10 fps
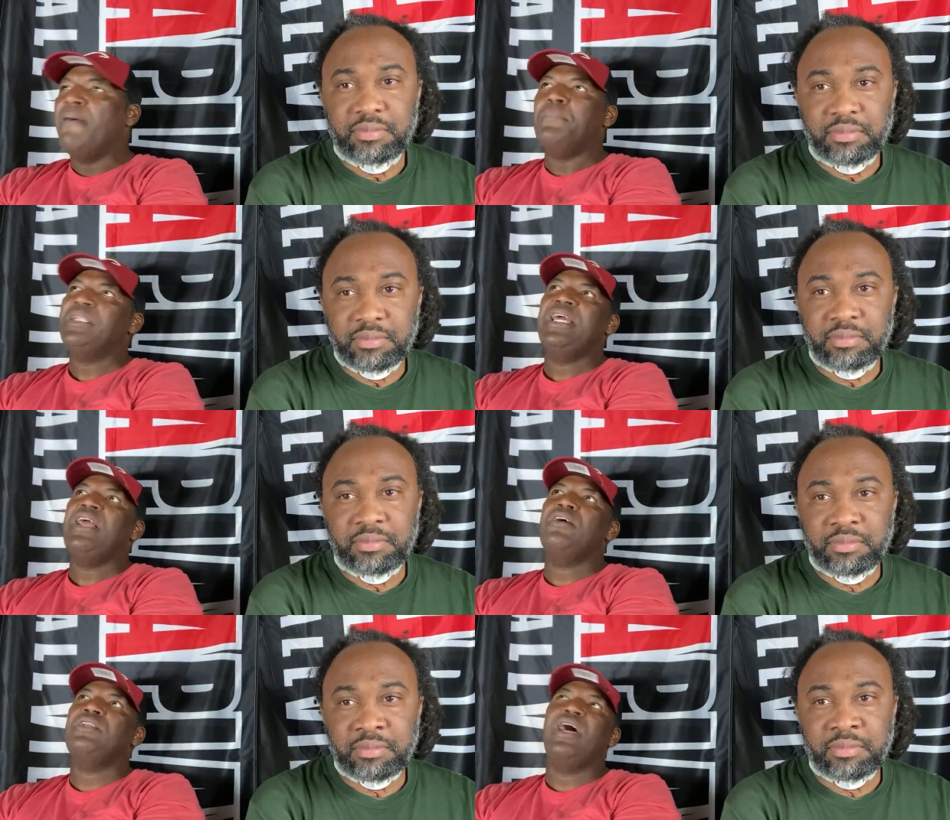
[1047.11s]
Speaker 1: But they
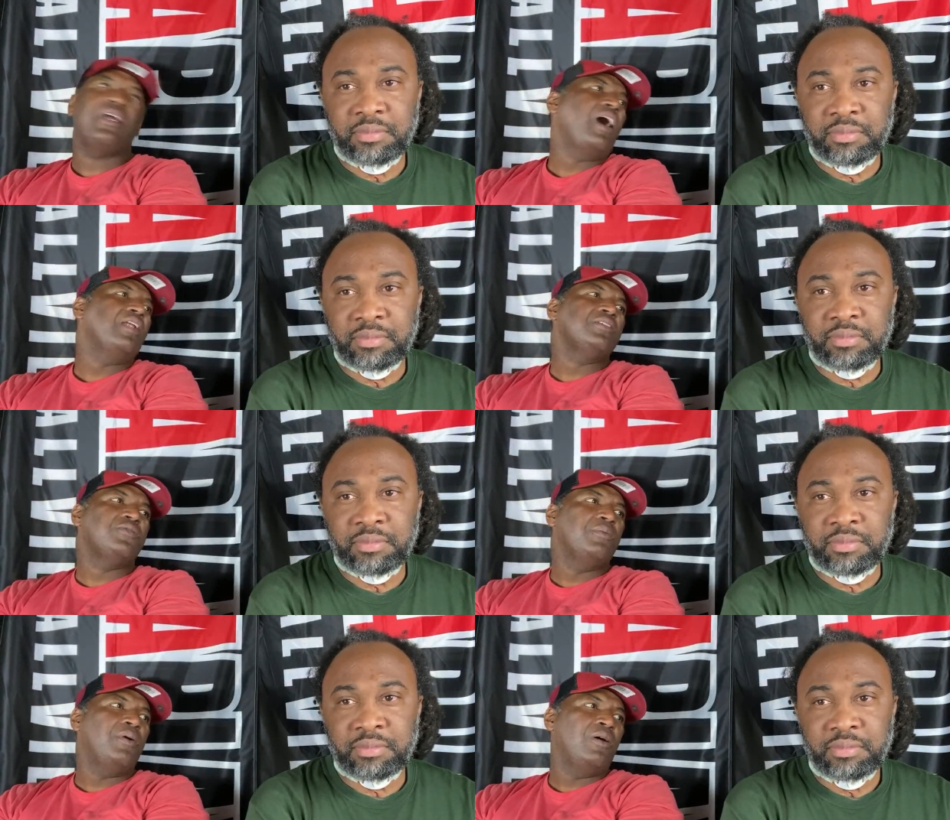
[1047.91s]
are not college
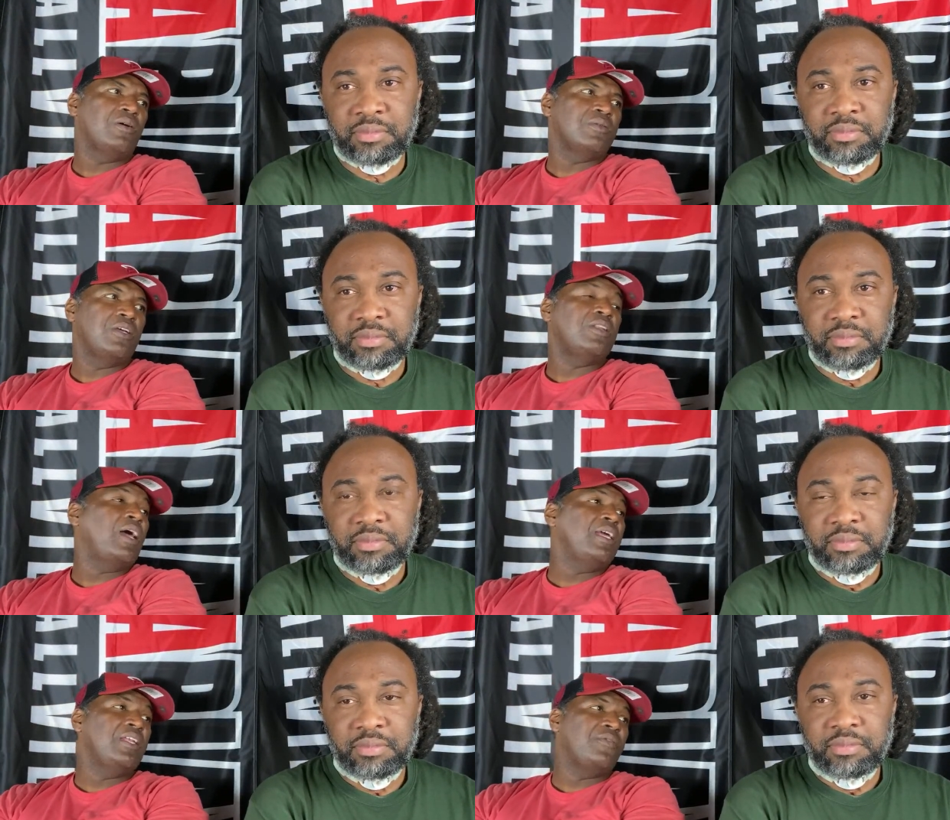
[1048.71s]
football. They're not
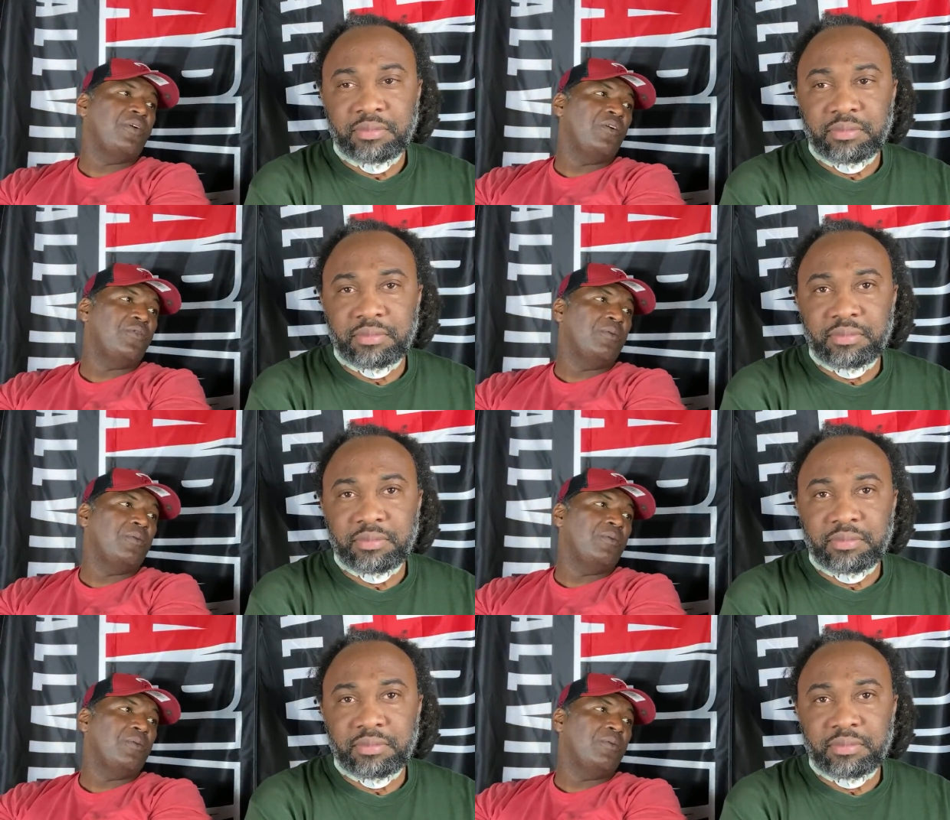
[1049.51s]
NFL